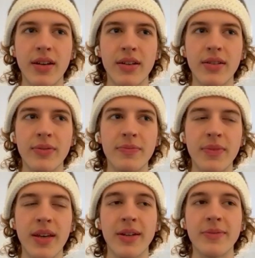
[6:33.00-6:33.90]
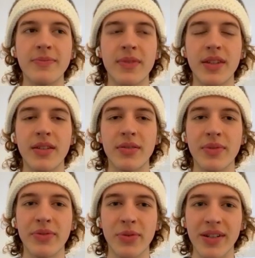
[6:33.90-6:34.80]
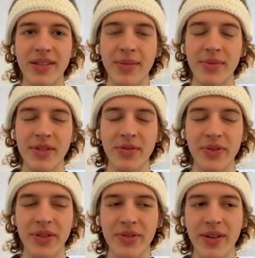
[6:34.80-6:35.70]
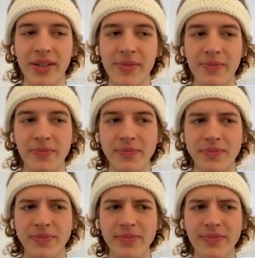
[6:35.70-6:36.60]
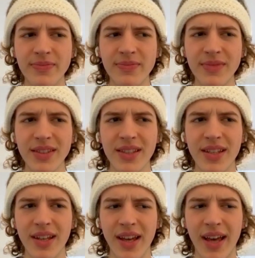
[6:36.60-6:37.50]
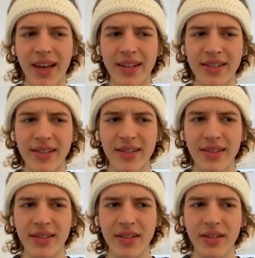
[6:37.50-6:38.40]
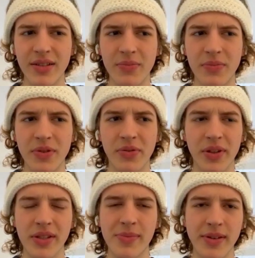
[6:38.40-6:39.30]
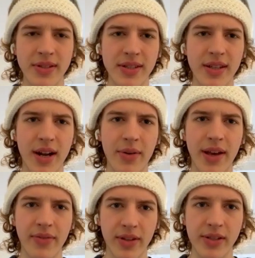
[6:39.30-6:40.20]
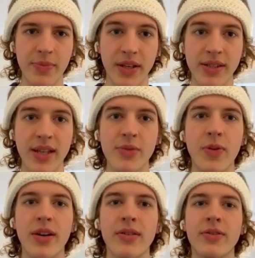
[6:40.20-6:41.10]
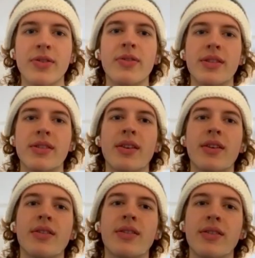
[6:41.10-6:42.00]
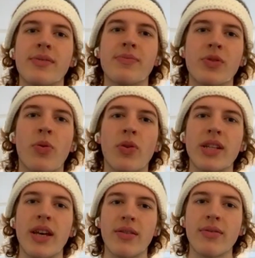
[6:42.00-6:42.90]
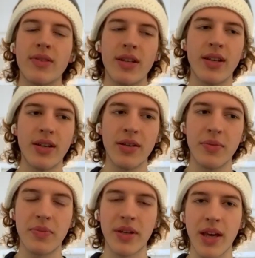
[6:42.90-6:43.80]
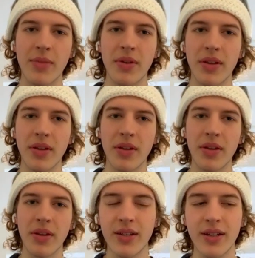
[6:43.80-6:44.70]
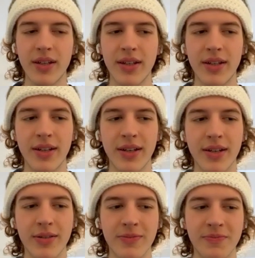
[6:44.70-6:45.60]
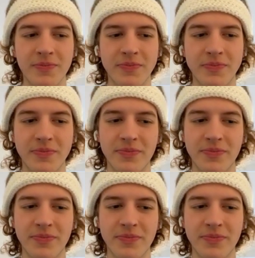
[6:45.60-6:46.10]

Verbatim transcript: uh, uh yeah, the Riverina Summer School for Strings, and the beautiful experiences that I would have on this because that's where also this uh, this quartet became a thing. Um,